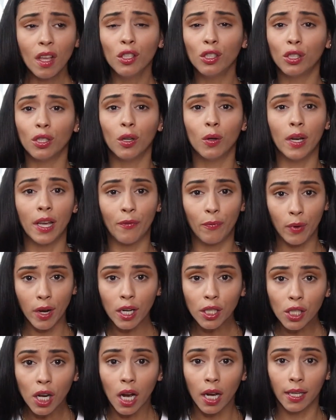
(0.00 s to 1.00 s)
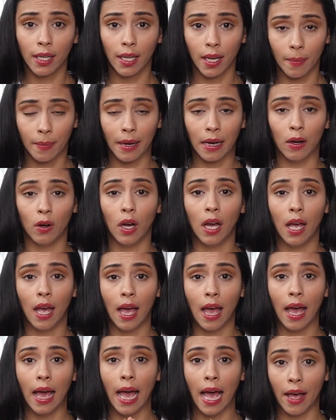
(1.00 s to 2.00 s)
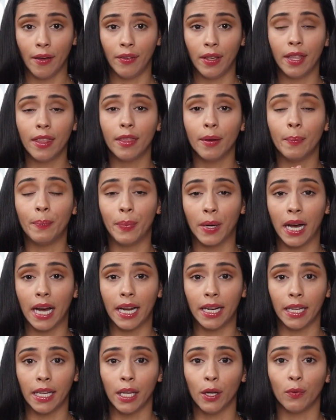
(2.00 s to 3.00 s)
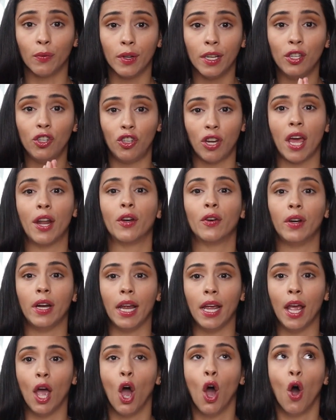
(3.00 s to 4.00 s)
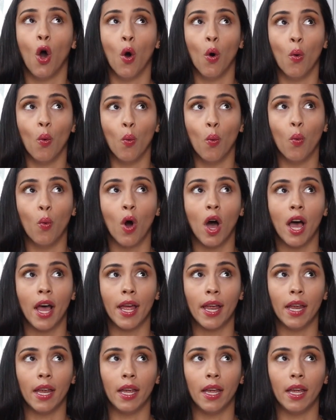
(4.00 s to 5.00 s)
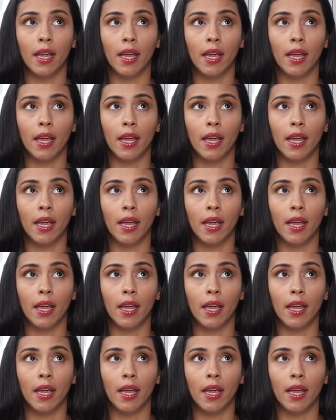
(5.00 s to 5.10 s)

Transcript: So if we are talking about having the body regenerate what